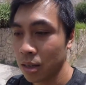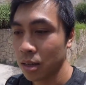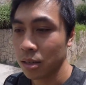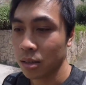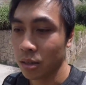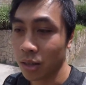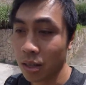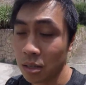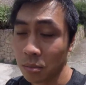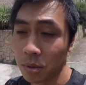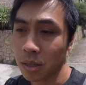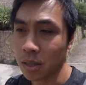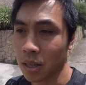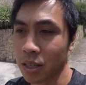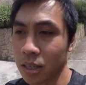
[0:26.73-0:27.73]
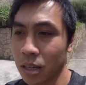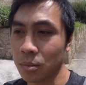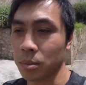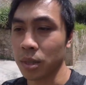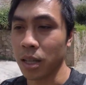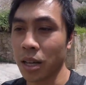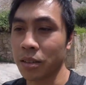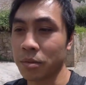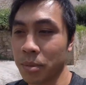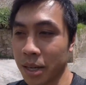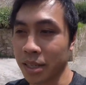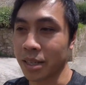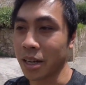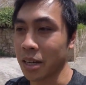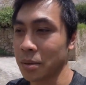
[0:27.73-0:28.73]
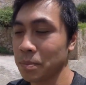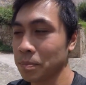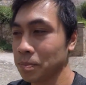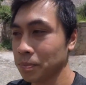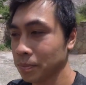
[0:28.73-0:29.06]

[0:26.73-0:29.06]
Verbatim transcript: So that's been taking up a lot of my time